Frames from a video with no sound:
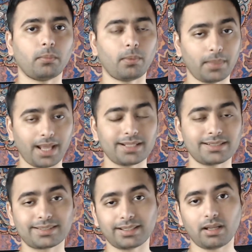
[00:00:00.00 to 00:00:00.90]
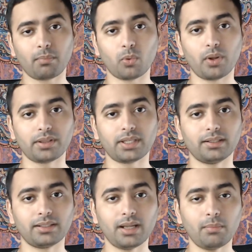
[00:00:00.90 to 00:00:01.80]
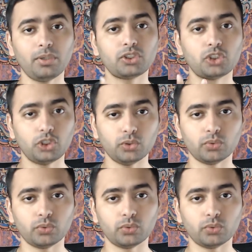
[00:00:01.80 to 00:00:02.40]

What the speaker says: That is number one thing. Number two,